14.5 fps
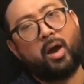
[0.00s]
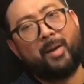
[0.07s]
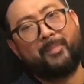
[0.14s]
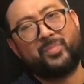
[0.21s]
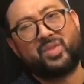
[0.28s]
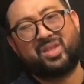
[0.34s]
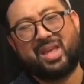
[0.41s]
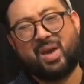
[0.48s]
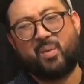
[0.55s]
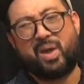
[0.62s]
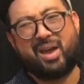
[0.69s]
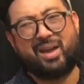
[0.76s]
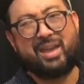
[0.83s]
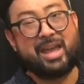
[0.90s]
So that way,
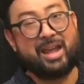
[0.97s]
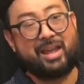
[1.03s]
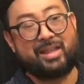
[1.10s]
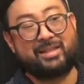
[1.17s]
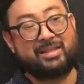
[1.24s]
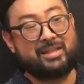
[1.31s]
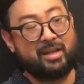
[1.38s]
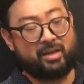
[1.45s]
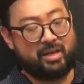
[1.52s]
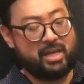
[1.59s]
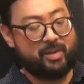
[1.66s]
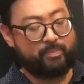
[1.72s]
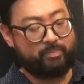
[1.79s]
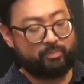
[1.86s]
again, I can
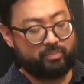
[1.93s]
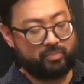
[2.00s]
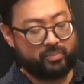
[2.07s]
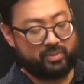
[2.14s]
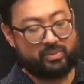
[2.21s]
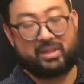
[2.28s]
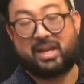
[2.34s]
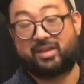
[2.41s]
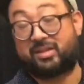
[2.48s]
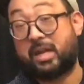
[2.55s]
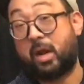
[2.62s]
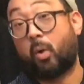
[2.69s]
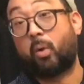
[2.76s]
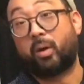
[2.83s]
stay
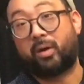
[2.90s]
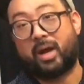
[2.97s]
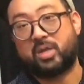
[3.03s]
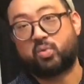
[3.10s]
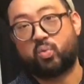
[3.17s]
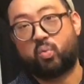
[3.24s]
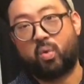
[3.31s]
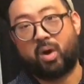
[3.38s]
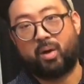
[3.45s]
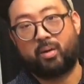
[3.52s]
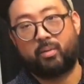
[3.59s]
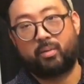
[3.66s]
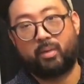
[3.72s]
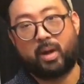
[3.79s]
organized with what
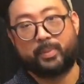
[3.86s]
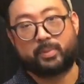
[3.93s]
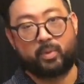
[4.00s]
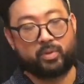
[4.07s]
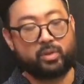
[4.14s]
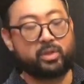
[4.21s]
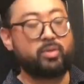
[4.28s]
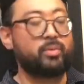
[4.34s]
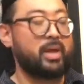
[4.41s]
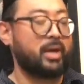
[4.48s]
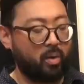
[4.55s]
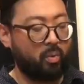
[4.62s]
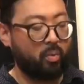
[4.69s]
I'm supposed to do next.